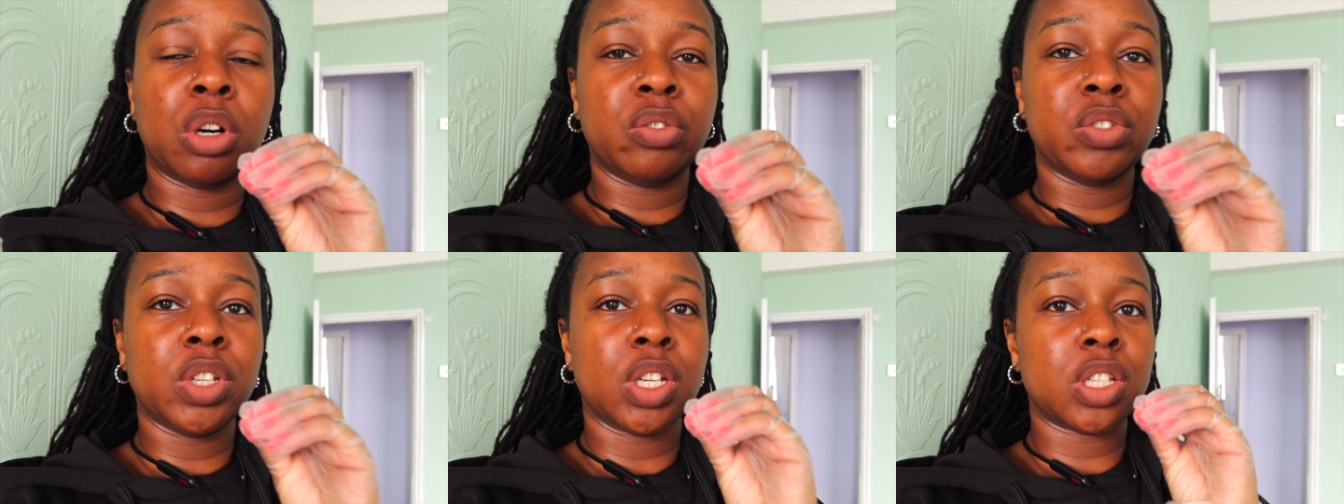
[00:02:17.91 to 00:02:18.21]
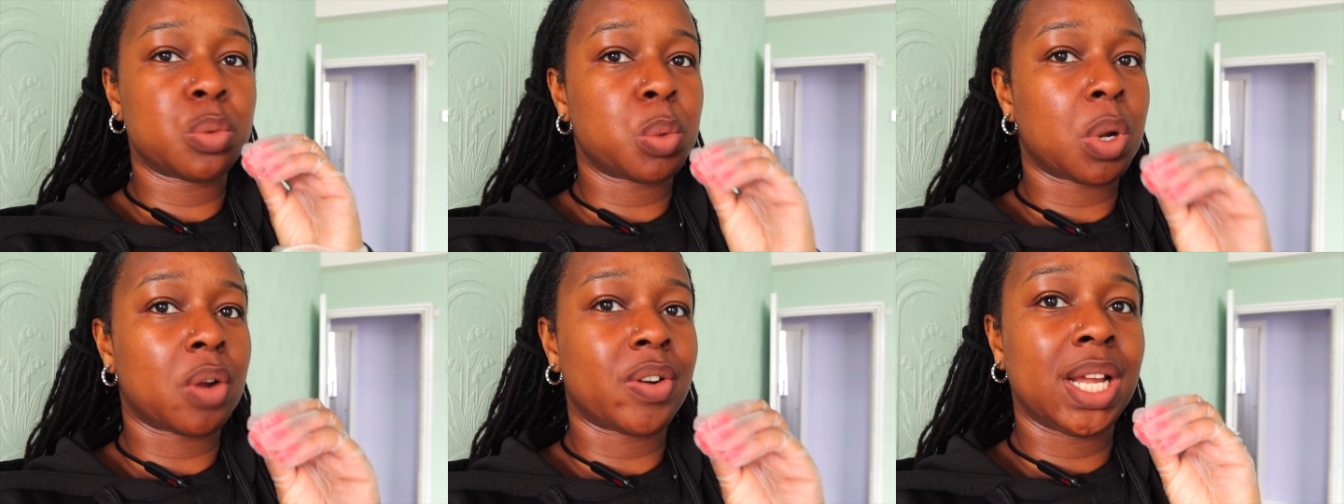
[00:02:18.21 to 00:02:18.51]

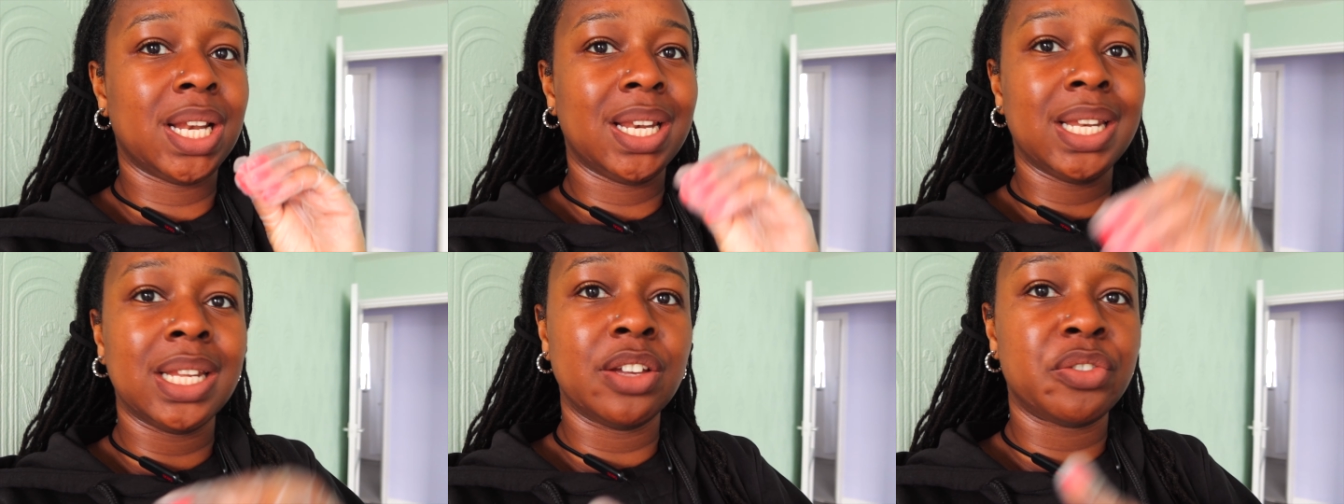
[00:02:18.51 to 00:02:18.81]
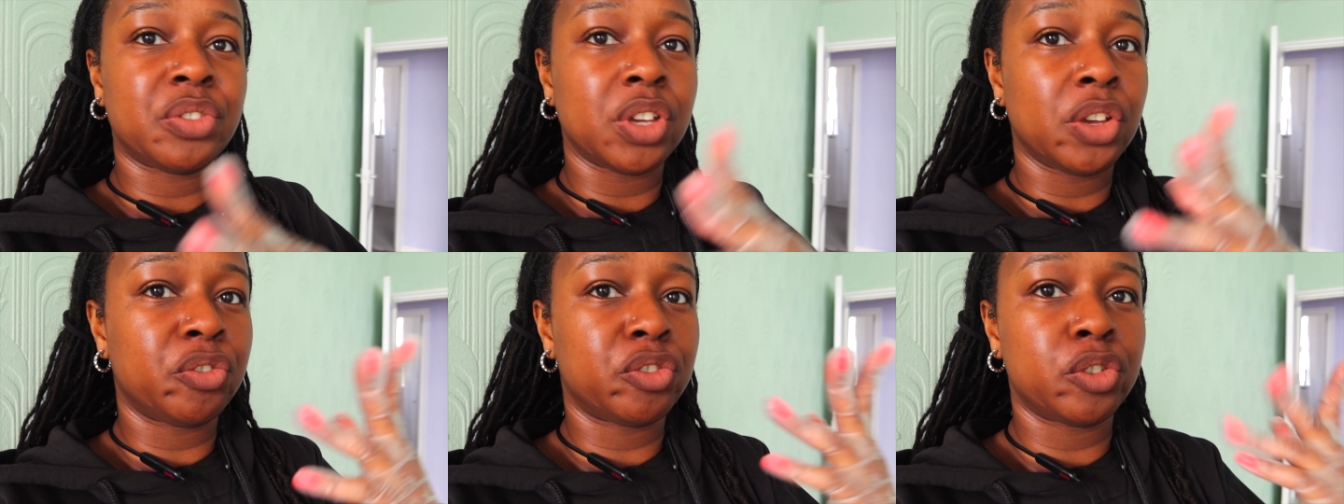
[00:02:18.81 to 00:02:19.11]
obvious where I
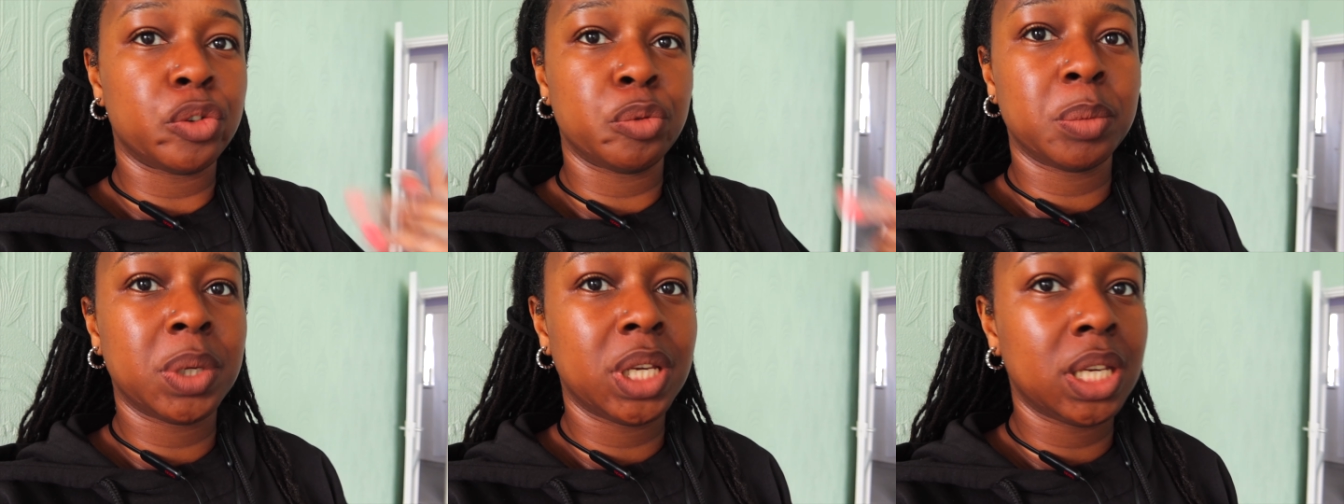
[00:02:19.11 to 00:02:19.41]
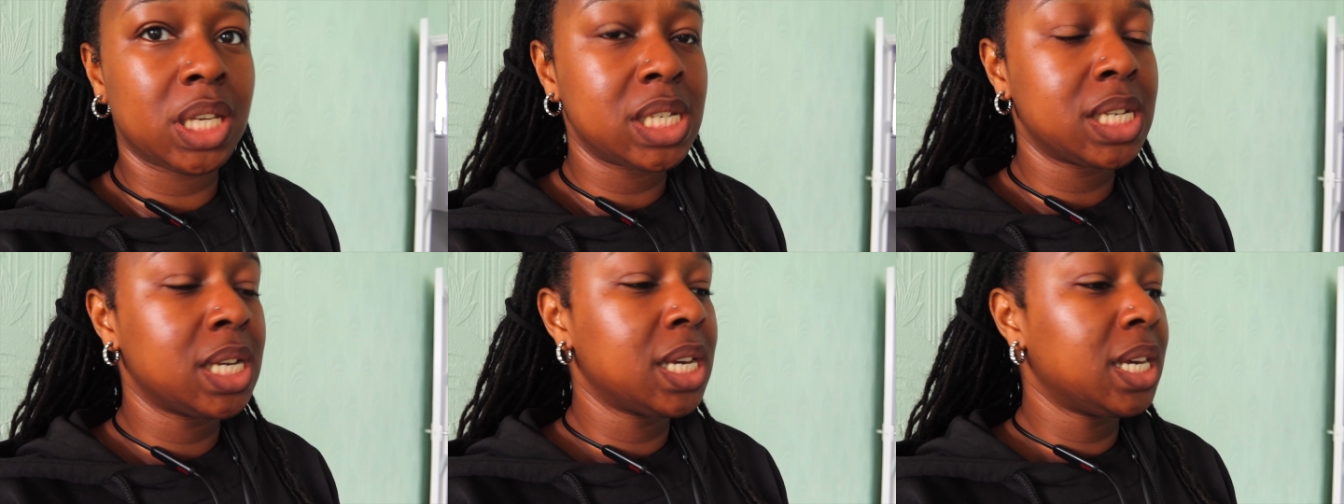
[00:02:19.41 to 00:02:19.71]
live, and for
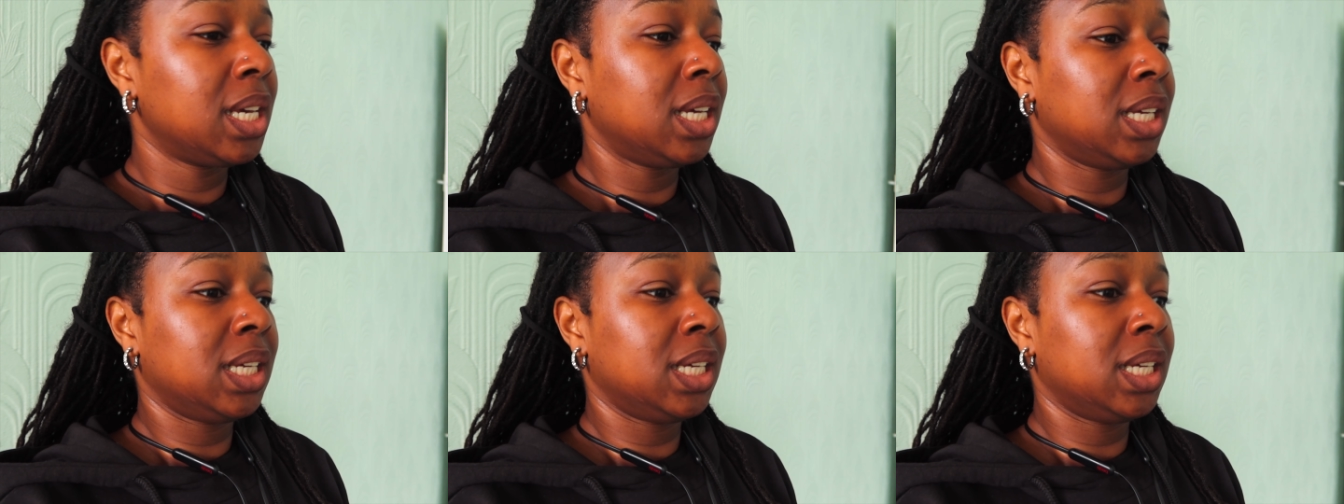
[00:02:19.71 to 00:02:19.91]
me